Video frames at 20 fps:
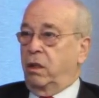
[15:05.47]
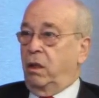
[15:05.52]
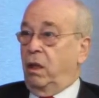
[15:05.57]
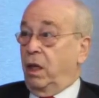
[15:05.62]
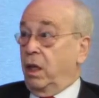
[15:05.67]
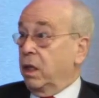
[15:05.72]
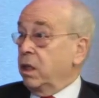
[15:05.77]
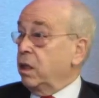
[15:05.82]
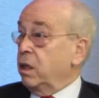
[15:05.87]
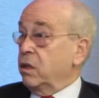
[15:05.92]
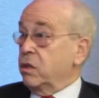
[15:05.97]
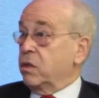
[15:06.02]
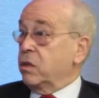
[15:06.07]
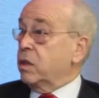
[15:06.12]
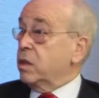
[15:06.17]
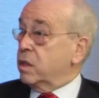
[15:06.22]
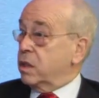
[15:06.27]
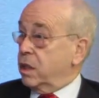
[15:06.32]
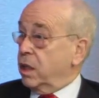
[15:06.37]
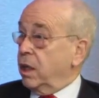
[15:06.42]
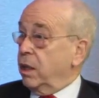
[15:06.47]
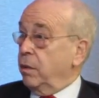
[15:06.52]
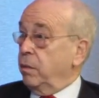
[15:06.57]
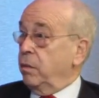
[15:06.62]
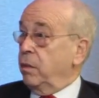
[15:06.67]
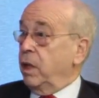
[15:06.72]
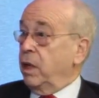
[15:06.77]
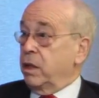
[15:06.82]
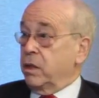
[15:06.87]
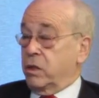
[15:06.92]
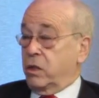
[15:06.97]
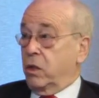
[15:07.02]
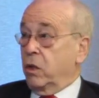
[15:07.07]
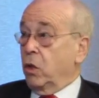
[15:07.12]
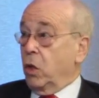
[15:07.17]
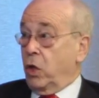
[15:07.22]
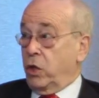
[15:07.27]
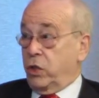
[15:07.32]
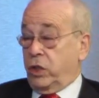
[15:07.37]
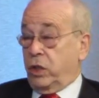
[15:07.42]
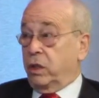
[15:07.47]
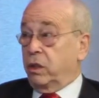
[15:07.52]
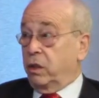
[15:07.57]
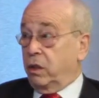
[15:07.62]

then is the same as the logic